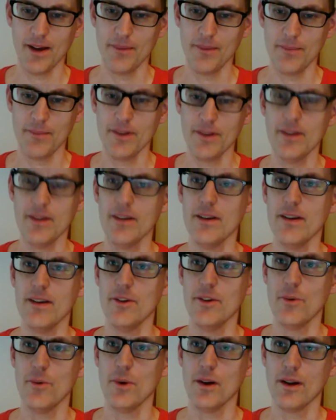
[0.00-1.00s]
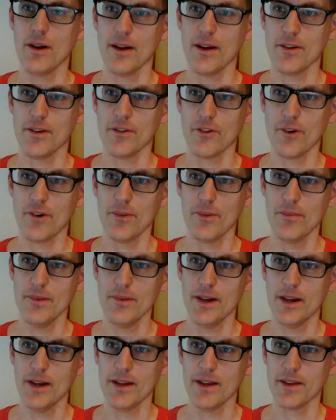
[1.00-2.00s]
Johan Karlström,
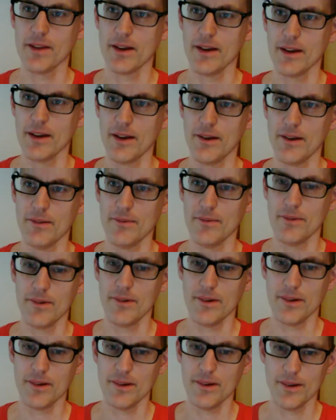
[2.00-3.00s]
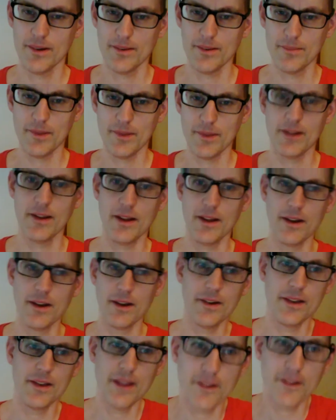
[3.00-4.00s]
and I have been here
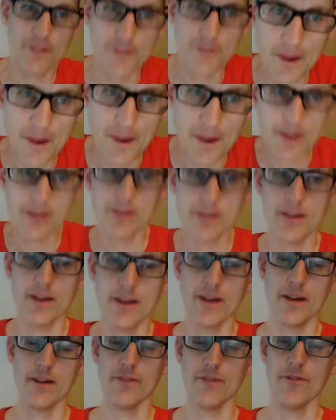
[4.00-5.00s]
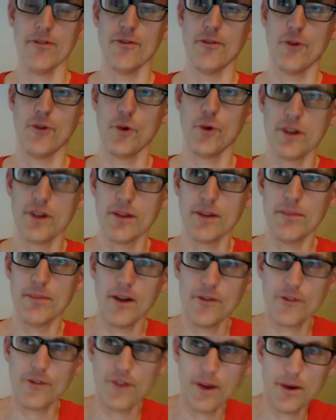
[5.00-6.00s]
in SFM in 14
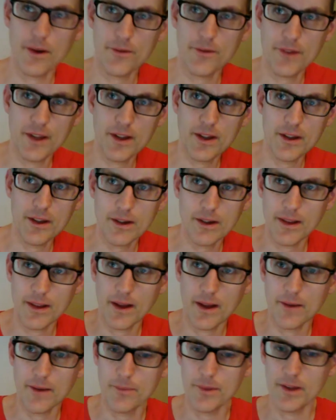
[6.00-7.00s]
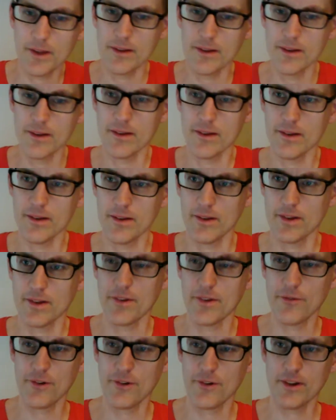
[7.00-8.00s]
months now, I think, and I've been in a
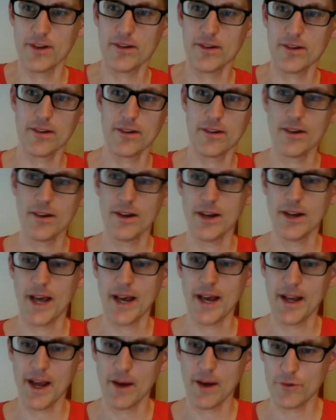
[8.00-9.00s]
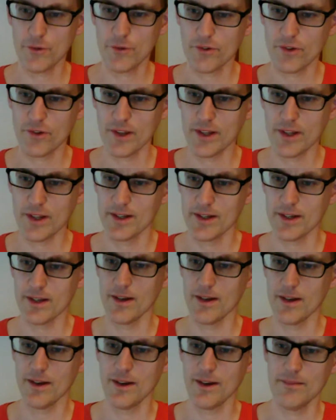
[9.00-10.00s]
different hangouts, and
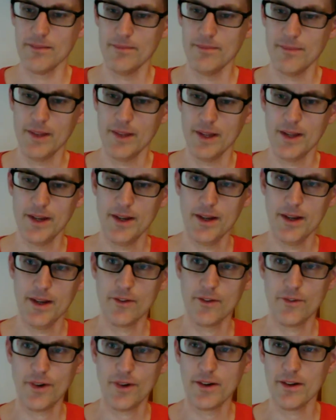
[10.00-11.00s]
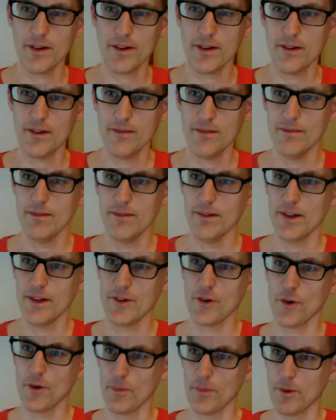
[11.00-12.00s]
it's very
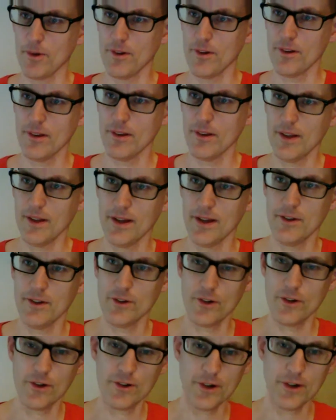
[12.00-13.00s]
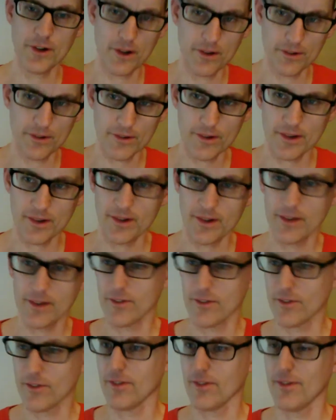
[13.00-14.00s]
enjoyable. You learn a lot, and
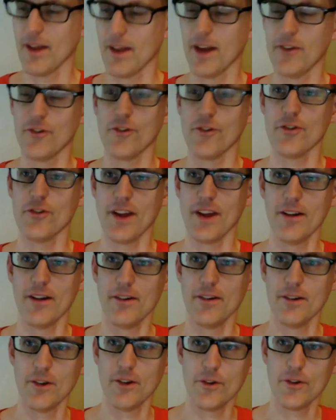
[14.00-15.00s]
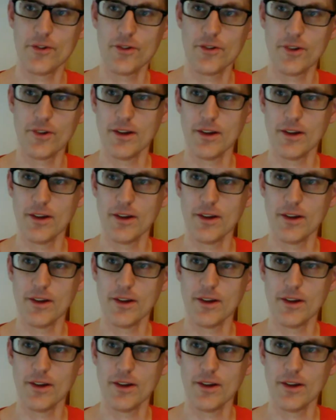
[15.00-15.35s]
it's nice to share a lot